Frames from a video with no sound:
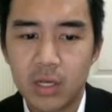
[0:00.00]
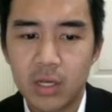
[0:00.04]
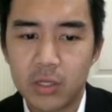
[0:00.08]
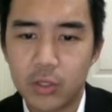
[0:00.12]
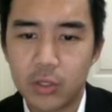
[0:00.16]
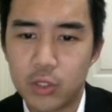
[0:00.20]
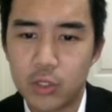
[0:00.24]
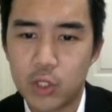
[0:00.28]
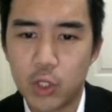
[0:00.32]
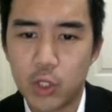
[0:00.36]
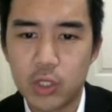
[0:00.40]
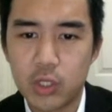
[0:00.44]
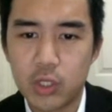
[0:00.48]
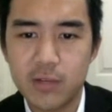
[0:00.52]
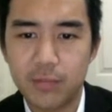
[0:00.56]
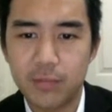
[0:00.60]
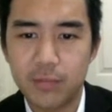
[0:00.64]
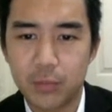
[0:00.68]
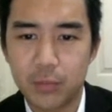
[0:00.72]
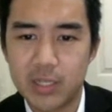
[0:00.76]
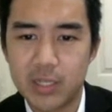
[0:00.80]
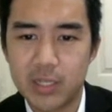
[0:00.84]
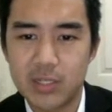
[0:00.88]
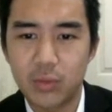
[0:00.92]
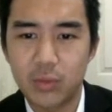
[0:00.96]
The choice of
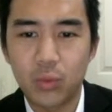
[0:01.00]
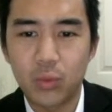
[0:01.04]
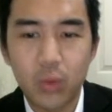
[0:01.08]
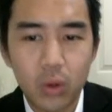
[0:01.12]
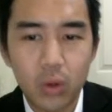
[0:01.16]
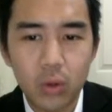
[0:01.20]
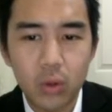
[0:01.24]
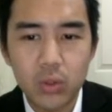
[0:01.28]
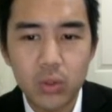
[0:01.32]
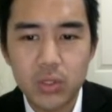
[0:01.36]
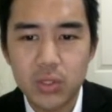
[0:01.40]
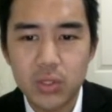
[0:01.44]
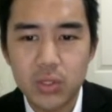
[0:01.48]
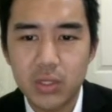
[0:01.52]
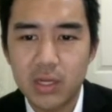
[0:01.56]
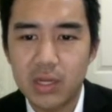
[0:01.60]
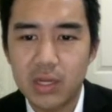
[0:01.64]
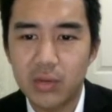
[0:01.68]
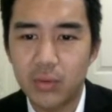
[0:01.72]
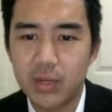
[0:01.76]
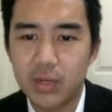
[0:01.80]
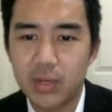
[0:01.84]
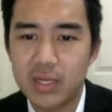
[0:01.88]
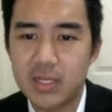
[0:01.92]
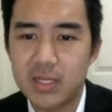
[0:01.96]
Brexit will also
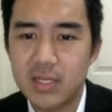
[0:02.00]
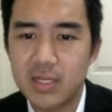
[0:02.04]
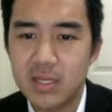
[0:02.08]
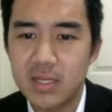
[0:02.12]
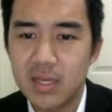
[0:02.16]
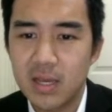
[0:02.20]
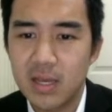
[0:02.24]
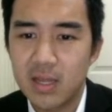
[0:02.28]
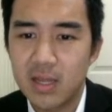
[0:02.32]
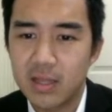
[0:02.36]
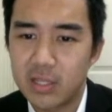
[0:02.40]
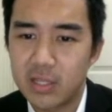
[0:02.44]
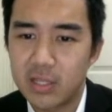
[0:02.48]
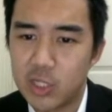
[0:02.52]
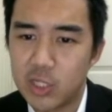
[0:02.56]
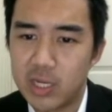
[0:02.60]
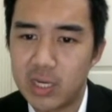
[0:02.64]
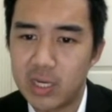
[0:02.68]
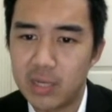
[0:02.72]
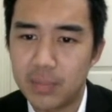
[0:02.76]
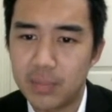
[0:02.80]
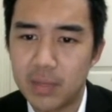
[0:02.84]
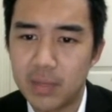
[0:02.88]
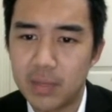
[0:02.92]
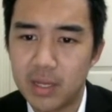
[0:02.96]
decrease the
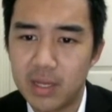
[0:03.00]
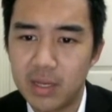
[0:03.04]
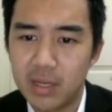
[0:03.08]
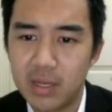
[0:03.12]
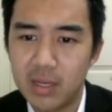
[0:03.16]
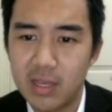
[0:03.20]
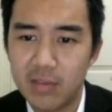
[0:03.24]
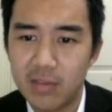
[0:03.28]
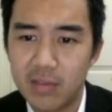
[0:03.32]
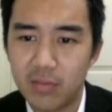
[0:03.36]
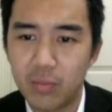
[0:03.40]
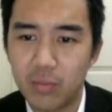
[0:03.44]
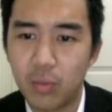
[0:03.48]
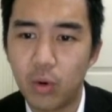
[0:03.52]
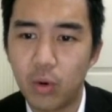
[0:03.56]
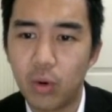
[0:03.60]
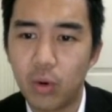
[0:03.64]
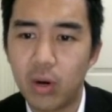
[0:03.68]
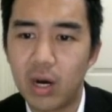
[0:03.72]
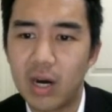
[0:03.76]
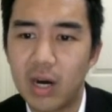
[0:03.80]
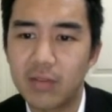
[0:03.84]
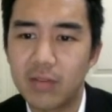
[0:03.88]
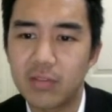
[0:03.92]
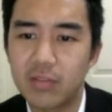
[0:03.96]
GDP even
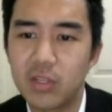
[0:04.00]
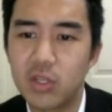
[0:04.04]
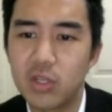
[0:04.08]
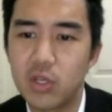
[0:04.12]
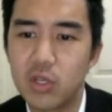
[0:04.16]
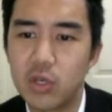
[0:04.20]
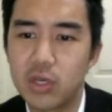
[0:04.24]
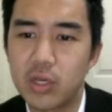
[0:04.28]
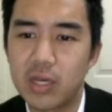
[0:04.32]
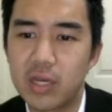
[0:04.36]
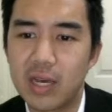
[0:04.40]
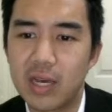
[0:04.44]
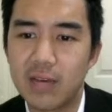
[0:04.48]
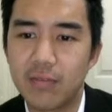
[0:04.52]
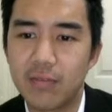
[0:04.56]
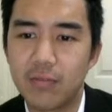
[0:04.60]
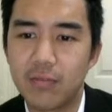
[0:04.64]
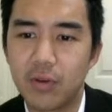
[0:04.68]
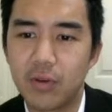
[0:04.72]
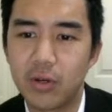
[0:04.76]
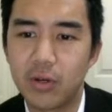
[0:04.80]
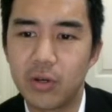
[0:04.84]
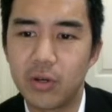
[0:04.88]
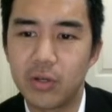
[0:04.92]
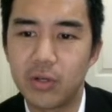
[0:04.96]
more after the UK have
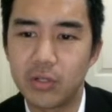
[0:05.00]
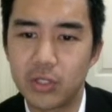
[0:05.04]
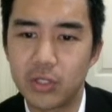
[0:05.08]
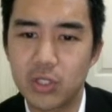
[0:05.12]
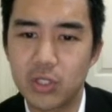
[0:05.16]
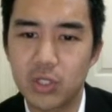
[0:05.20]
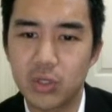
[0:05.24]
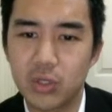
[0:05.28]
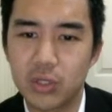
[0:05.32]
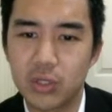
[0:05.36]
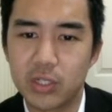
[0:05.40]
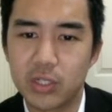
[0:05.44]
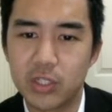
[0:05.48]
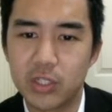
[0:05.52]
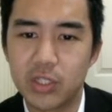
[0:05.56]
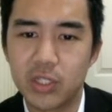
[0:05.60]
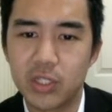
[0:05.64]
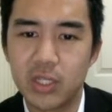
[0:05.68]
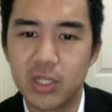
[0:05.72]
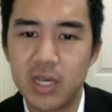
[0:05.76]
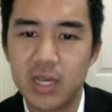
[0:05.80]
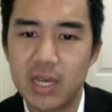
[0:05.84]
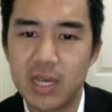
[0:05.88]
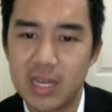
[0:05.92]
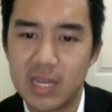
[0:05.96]
voted on the Scottish
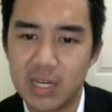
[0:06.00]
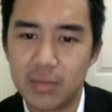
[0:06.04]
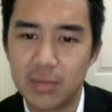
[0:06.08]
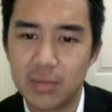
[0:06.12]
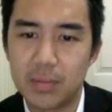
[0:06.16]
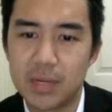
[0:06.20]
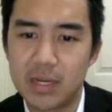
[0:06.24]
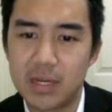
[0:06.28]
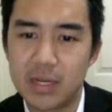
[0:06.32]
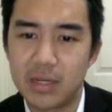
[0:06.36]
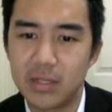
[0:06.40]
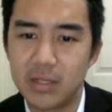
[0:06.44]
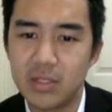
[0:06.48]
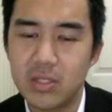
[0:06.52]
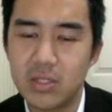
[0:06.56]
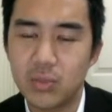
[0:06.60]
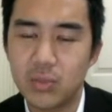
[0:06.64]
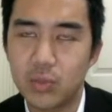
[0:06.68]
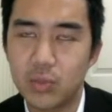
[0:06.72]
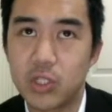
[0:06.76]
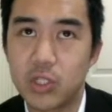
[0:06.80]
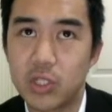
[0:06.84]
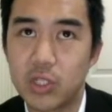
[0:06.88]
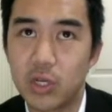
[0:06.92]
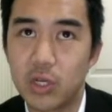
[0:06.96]
independence,
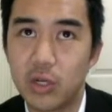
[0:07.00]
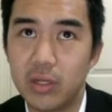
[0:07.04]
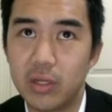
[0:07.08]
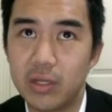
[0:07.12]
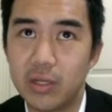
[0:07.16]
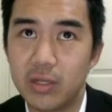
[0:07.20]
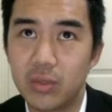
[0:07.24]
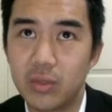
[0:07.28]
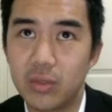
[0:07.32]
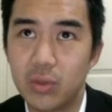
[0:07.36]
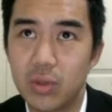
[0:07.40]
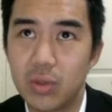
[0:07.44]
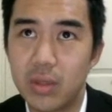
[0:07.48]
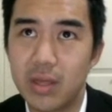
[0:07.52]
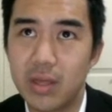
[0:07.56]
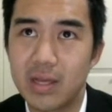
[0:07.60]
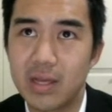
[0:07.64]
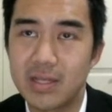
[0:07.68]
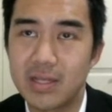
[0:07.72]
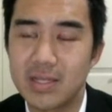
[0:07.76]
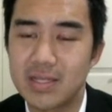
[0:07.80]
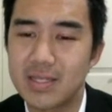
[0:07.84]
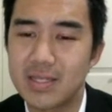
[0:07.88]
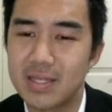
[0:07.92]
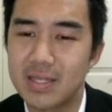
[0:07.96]
which is earlier
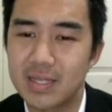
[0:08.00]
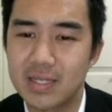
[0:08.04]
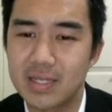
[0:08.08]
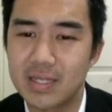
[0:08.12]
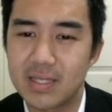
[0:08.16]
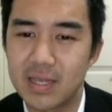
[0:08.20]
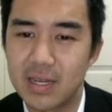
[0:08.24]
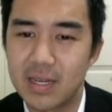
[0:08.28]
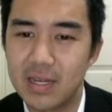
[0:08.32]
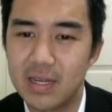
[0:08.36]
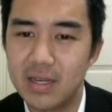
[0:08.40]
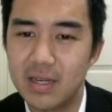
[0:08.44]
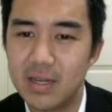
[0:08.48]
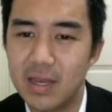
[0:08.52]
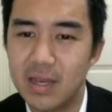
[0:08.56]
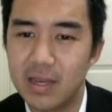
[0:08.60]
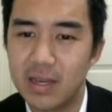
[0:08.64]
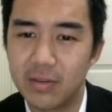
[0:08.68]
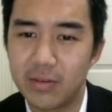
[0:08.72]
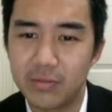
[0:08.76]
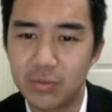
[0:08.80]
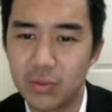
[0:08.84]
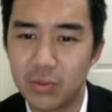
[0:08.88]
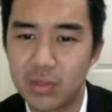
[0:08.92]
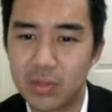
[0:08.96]
2016, end
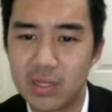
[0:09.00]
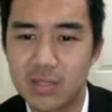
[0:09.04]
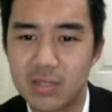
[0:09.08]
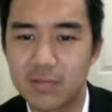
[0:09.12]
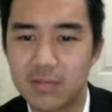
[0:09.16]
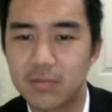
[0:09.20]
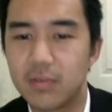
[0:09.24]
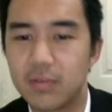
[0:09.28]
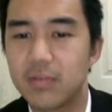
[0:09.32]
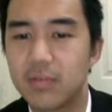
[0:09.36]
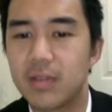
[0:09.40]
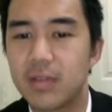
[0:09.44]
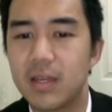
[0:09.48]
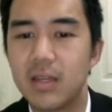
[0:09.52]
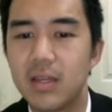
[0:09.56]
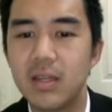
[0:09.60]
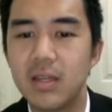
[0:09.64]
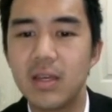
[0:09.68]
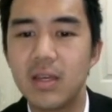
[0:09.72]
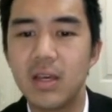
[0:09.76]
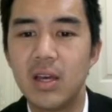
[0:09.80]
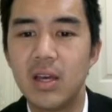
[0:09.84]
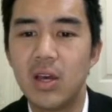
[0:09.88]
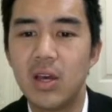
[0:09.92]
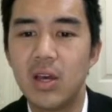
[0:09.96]
of 2015,
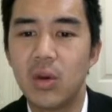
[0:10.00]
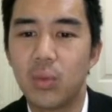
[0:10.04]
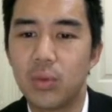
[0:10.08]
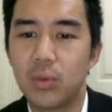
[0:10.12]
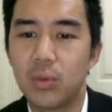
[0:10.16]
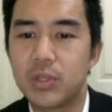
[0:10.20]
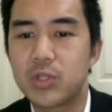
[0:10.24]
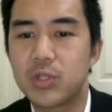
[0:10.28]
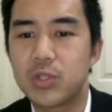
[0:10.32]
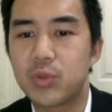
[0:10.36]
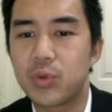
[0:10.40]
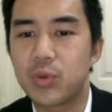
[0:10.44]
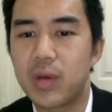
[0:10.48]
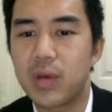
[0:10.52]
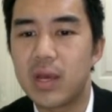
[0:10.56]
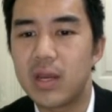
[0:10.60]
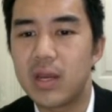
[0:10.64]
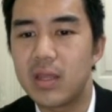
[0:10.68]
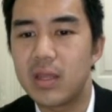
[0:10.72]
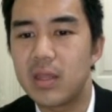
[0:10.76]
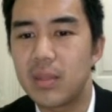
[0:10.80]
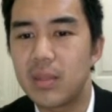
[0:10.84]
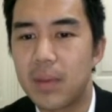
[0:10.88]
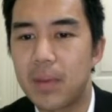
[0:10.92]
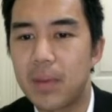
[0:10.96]
which
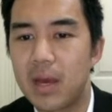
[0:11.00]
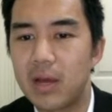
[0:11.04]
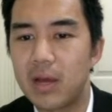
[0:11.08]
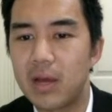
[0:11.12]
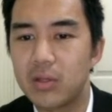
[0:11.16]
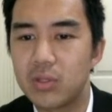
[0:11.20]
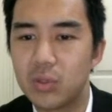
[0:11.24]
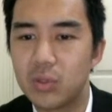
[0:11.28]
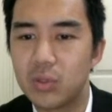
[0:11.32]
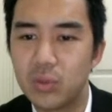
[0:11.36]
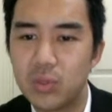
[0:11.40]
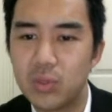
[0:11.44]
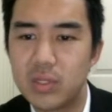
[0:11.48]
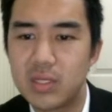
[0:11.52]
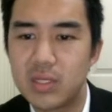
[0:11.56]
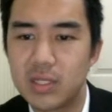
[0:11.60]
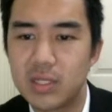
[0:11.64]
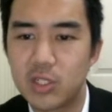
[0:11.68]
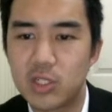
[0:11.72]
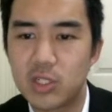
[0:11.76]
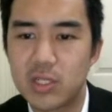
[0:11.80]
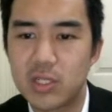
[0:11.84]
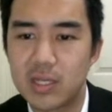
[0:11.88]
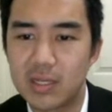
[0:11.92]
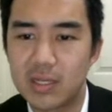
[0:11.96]
created the pound to lose
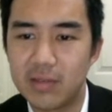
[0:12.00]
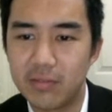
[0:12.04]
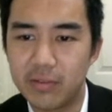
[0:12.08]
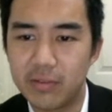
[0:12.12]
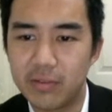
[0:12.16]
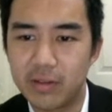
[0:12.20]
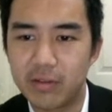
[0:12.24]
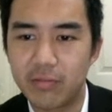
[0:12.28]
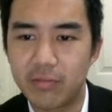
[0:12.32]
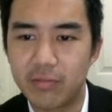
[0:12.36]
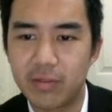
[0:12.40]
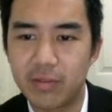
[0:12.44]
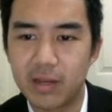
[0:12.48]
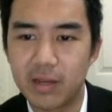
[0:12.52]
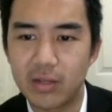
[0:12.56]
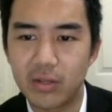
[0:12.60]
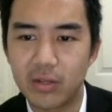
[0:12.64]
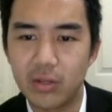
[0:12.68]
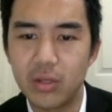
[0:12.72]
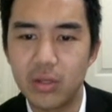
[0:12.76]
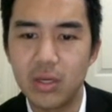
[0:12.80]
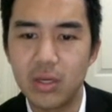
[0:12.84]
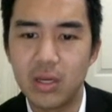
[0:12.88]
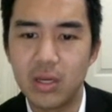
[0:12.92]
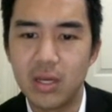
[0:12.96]
such significant
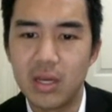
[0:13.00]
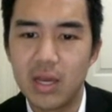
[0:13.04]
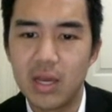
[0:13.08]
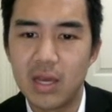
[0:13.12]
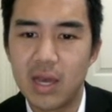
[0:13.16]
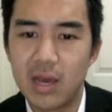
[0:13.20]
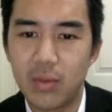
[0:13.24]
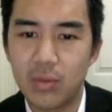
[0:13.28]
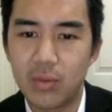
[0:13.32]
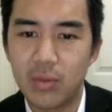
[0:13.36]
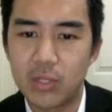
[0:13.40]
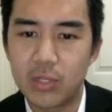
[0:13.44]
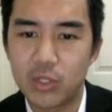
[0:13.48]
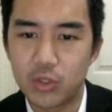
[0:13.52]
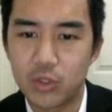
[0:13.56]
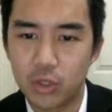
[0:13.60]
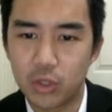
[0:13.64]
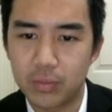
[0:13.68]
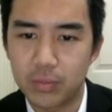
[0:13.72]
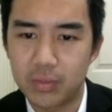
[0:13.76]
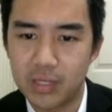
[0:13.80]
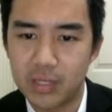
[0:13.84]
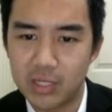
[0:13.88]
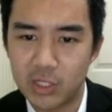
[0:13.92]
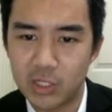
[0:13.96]
value, which
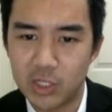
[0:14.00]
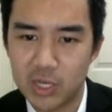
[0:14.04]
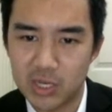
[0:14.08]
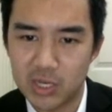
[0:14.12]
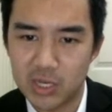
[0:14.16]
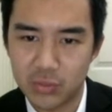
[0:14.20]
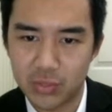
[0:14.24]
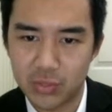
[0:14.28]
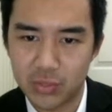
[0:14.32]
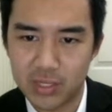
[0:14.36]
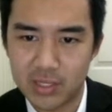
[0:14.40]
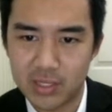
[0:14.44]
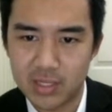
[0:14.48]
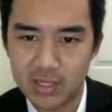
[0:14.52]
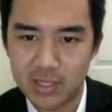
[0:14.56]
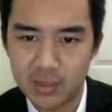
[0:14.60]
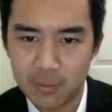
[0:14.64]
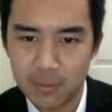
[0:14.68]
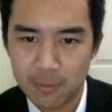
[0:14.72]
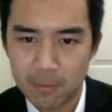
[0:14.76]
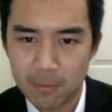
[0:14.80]
dropped the exchange rate.